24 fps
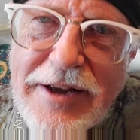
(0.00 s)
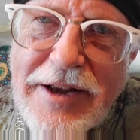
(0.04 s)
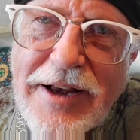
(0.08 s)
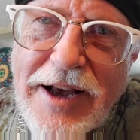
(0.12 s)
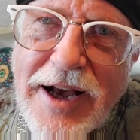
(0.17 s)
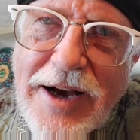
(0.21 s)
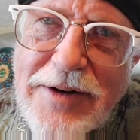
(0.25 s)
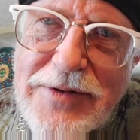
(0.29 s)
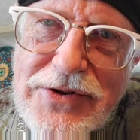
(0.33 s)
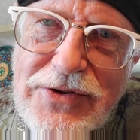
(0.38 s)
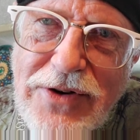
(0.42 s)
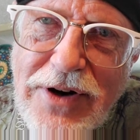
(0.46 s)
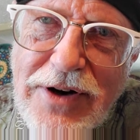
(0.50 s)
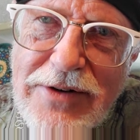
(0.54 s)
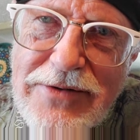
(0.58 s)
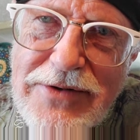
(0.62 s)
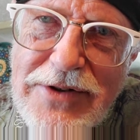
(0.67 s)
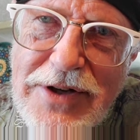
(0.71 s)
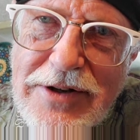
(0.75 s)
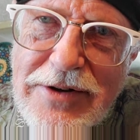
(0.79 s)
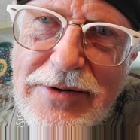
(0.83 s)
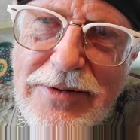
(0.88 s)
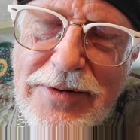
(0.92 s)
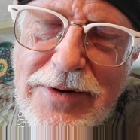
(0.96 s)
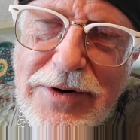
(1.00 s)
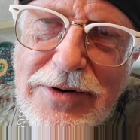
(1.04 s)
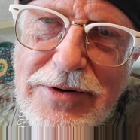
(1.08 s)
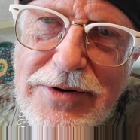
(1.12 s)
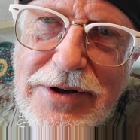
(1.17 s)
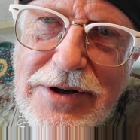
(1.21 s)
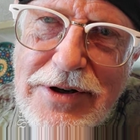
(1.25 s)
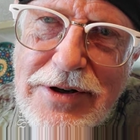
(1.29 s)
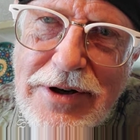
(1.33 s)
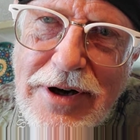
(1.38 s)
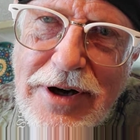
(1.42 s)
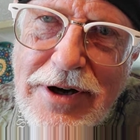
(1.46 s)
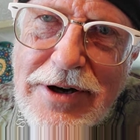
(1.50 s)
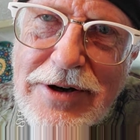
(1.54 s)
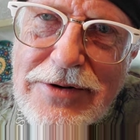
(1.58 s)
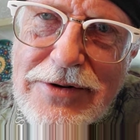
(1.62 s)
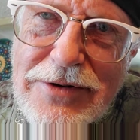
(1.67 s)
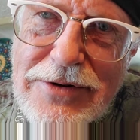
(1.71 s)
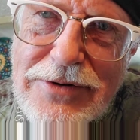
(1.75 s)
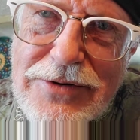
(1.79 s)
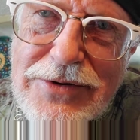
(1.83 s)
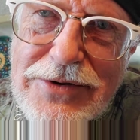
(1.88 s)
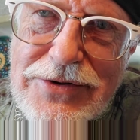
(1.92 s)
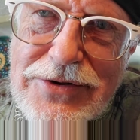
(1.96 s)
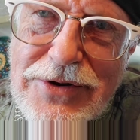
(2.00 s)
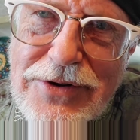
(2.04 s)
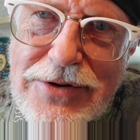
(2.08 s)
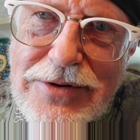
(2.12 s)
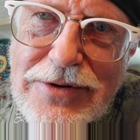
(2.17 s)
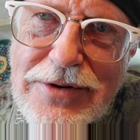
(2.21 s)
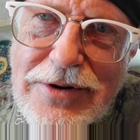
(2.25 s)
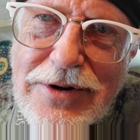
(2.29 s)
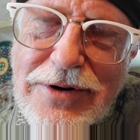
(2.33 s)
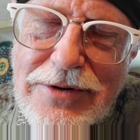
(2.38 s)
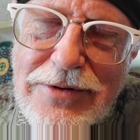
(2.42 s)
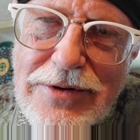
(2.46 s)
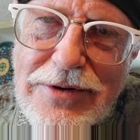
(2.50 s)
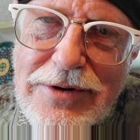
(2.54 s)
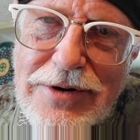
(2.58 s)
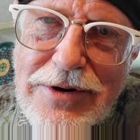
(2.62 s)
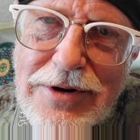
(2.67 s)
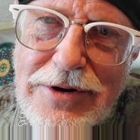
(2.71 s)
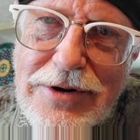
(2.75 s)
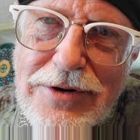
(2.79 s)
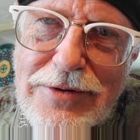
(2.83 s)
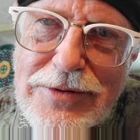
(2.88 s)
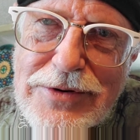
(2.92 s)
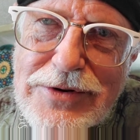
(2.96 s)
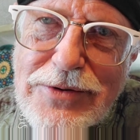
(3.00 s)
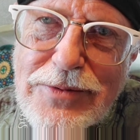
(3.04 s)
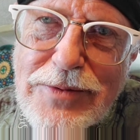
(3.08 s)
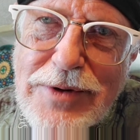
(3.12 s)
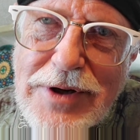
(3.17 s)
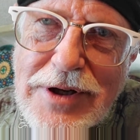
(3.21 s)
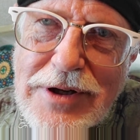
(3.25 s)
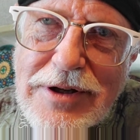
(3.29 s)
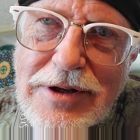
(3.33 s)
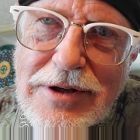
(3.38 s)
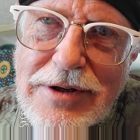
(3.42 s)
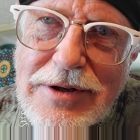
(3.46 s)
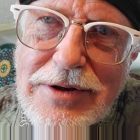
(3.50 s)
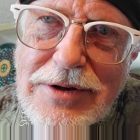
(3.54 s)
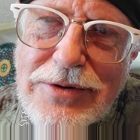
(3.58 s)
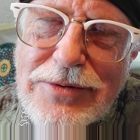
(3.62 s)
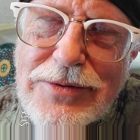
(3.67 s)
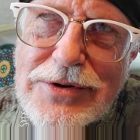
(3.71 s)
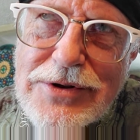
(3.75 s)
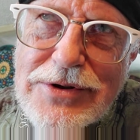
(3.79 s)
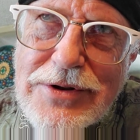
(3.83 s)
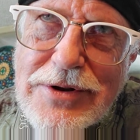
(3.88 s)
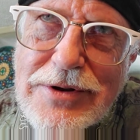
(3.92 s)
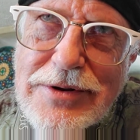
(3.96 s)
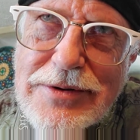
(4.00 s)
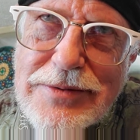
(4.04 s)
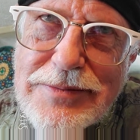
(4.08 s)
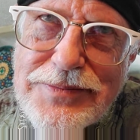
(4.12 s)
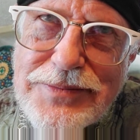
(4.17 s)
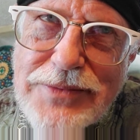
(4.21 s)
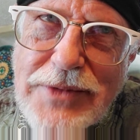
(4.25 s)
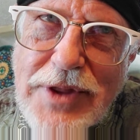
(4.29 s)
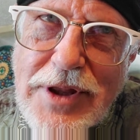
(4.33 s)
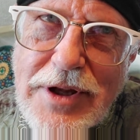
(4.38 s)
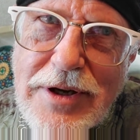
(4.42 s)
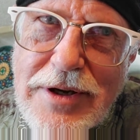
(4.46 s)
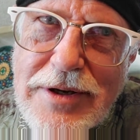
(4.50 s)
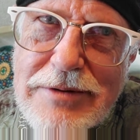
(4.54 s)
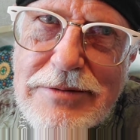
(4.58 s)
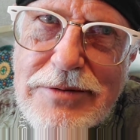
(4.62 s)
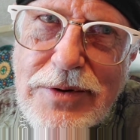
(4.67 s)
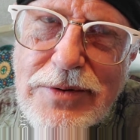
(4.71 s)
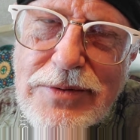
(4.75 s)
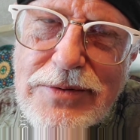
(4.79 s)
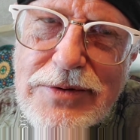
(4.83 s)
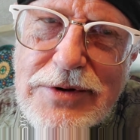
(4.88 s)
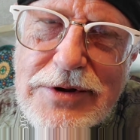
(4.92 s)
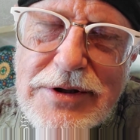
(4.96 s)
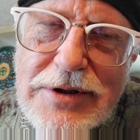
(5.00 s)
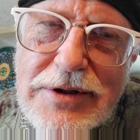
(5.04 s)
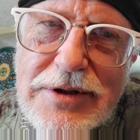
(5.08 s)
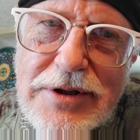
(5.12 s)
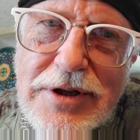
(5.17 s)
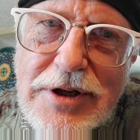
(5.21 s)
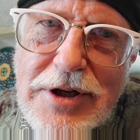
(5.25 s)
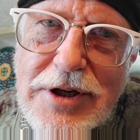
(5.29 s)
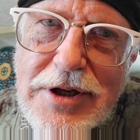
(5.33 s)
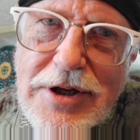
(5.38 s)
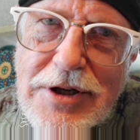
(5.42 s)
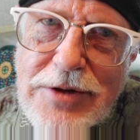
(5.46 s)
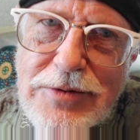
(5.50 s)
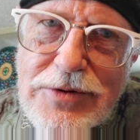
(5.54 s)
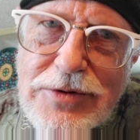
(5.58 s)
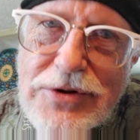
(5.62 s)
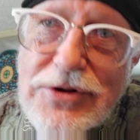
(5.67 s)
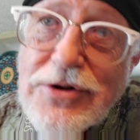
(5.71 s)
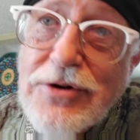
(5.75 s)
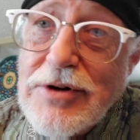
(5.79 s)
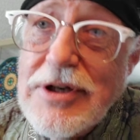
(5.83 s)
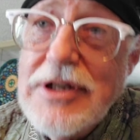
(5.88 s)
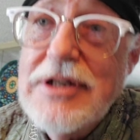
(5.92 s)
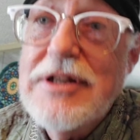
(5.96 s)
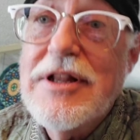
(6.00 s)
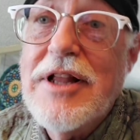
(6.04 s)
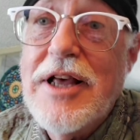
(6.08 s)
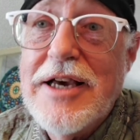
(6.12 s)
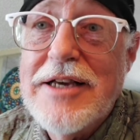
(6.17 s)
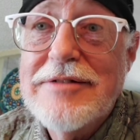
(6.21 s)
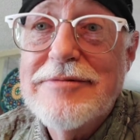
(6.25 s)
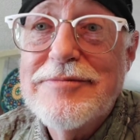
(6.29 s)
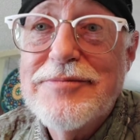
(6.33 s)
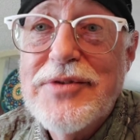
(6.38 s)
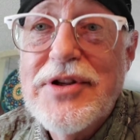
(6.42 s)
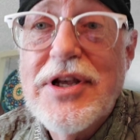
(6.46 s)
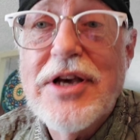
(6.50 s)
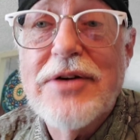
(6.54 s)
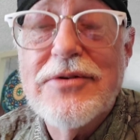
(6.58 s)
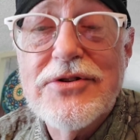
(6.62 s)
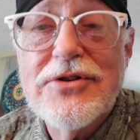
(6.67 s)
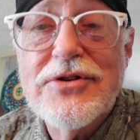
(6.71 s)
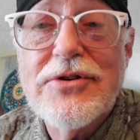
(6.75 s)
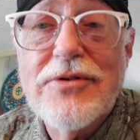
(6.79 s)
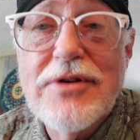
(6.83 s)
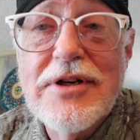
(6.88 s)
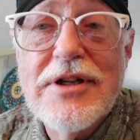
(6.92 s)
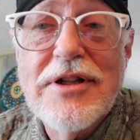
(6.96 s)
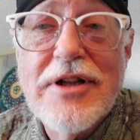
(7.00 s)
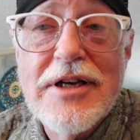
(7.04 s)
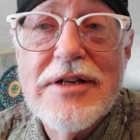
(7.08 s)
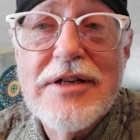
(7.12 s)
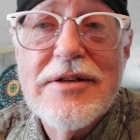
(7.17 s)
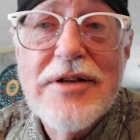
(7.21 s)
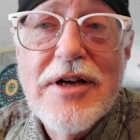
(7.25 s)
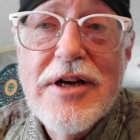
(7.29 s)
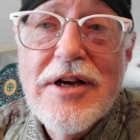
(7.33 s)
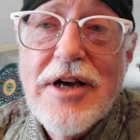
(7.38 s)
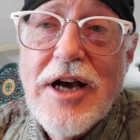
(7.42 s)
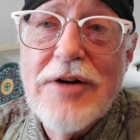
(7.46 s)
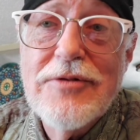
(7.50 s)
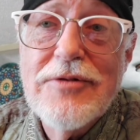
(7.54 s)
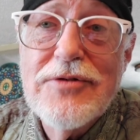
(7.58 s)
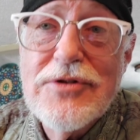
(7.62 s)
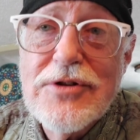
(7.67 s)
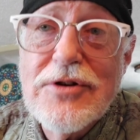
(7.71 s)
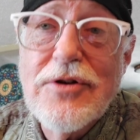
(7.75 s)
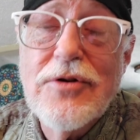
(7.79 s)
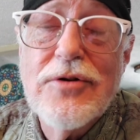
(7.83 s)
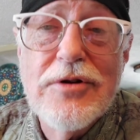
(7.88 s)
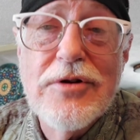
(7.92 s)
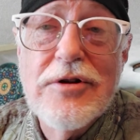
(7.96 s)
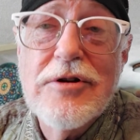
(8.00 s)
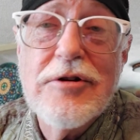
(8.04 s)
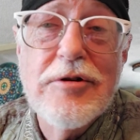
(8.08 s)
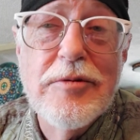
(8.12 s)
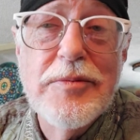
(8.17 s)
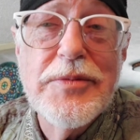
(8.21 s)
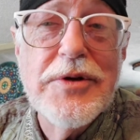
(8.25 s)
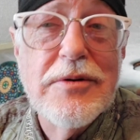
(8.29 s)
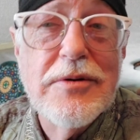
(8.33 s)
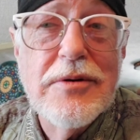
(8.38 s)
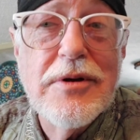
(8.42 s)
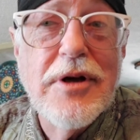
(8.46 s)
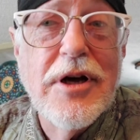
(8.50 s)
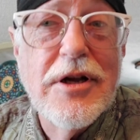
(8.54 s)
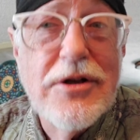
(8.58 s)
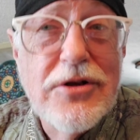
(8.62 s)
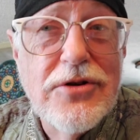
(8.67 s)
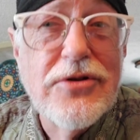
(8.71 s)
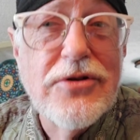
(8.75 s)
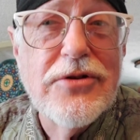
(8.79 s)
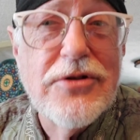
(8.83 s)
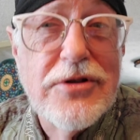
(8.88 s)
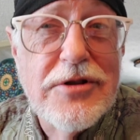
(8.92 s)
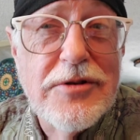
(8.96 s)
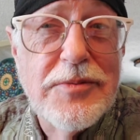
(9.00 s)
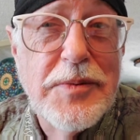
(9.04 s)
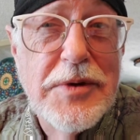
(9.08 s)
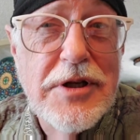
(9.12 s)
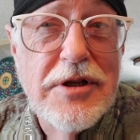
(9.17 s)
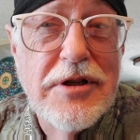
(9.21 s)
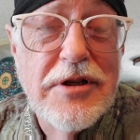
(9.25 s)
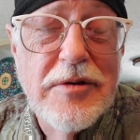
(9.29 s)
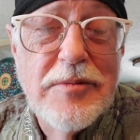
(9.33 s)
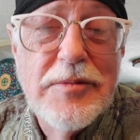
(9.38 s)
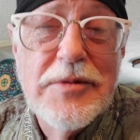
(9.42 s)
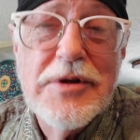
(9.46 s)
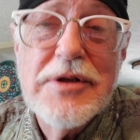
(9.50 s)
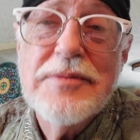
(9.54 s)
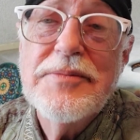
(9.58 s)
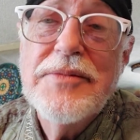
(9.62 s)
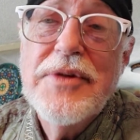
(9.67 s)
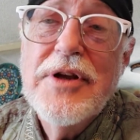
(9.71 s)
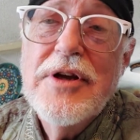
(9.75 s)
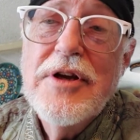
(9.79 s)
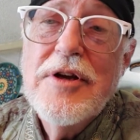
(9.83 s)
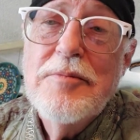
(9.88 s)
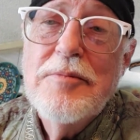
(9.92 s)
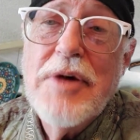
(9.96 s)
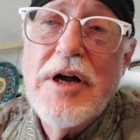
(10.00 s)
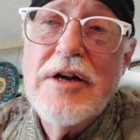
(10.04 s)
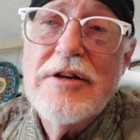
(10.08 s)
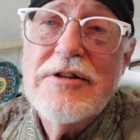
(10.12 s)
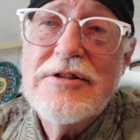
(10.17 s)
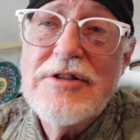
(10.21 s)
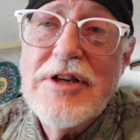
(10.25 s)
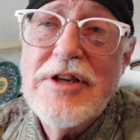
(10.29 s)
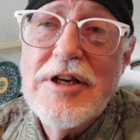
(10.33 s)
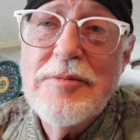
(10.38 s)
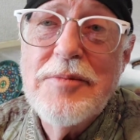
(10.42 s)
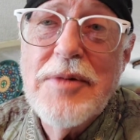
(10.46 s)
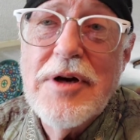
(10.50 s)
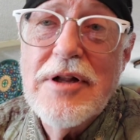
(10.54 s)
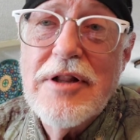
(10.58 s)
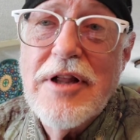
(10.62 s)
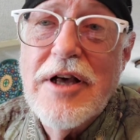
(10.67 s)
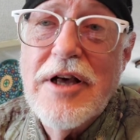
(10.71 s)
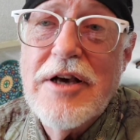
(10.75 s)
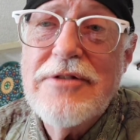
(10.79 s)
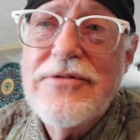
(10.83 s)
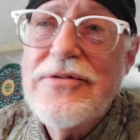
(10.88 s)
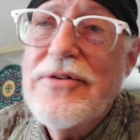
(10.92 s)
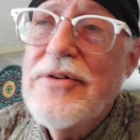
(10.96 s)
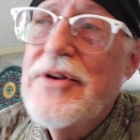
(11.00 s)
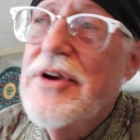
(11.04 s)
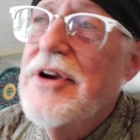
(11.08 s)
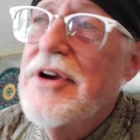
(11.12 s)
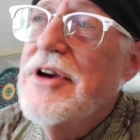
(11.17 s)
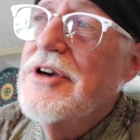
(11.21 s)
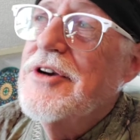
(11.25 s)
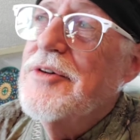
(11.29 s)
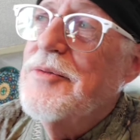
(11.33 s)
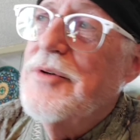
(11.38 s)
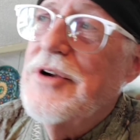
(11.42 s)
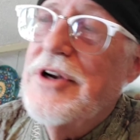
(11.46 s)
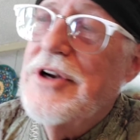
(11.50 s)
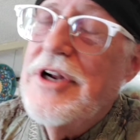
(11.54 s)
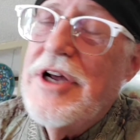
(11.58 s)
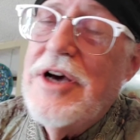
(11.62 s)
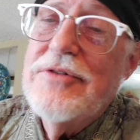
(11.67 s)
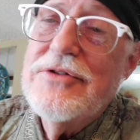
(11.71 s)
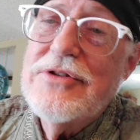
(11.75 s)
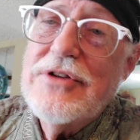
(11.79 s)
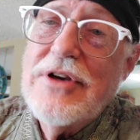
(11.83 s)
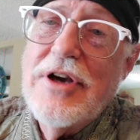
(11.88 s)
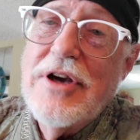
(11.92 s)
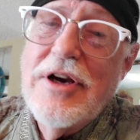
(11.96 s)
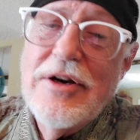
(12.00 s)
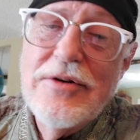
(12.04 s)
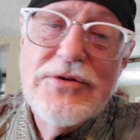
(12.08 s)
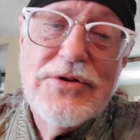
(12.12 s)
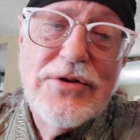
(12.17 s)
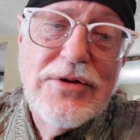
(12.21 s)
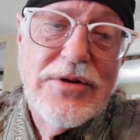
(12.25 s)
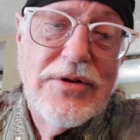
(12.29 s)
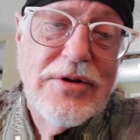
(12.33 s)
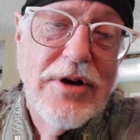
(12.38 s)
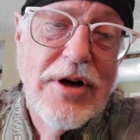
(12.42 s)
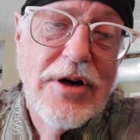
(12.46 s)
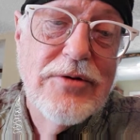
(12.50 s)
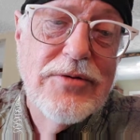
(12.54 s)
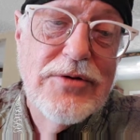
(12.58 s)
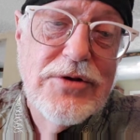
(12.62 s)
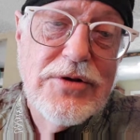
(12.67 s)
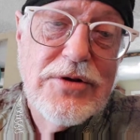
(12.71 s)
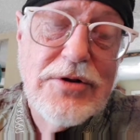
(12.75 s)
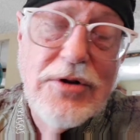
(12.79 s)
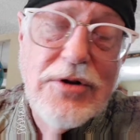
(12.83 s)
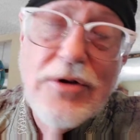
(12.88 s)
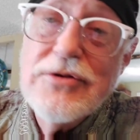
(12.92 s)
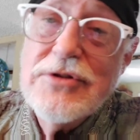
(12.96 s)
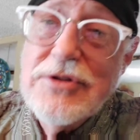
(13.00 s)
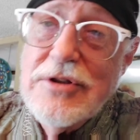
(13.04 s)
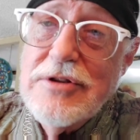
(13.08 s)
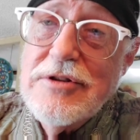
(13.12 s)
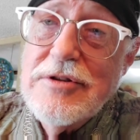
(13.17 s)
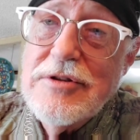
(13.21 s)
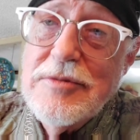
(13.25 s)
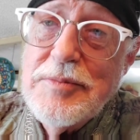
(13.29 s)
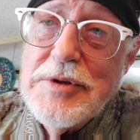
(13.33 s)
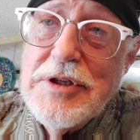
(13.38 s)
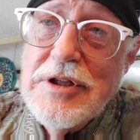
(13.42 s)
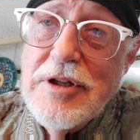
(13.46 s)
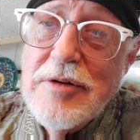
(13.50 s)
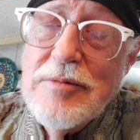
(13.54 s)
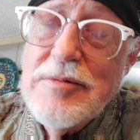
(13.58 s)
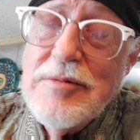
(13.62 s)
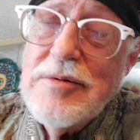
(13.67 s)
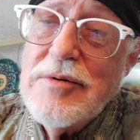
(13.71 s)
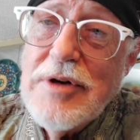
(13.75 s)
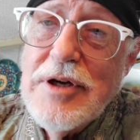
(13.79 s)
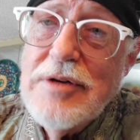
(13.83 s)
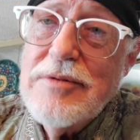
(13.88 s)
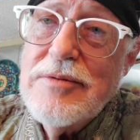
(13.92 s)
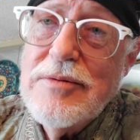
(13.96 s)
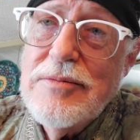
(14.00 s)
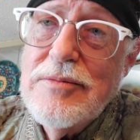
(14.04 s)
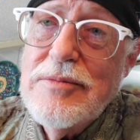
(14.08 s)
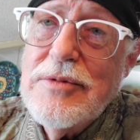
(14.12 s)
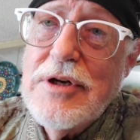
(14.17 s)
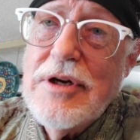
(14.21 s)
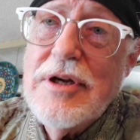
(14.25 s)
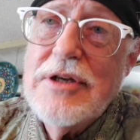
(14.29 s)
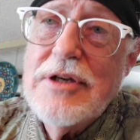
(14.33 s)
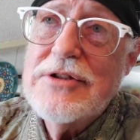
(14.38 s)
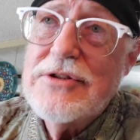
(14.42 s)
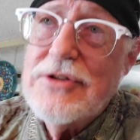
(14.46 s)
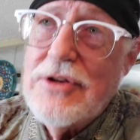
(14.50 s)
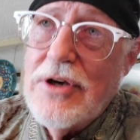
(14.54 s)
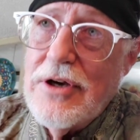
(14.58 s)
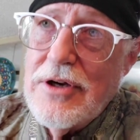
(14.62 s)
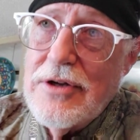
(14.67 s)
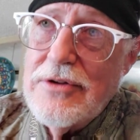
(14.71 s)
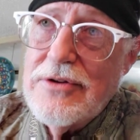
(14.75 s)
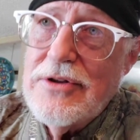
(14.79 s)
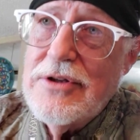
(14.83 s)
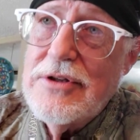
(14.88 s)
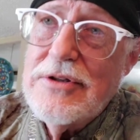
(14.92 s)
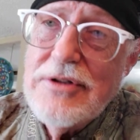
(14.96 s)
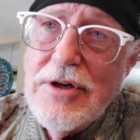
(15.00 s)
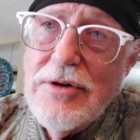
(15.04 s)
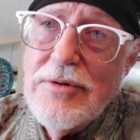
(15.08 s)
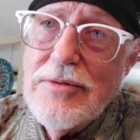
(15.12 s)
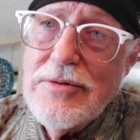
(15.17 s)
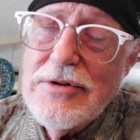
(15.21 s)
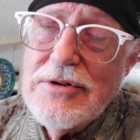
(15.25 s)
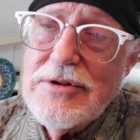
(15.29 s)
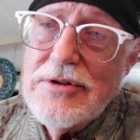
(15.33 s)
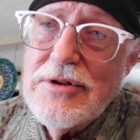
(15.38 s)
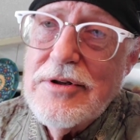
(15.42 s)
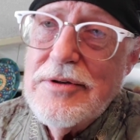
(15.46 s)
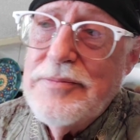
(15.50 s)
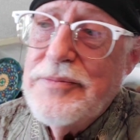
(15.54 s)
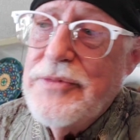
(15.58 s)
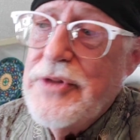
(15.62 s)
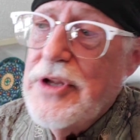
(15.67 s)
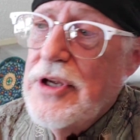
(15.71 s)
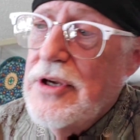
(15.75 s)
I was driving down the road and I, uh, it was a, a, and it was a red. It was um, what was it? It was a green light. Yeah, it was a green light. I was going a little bit under the speed limit. Might have saved my life. But I was I was I was close to the speed limit, I, and then I saw that there was a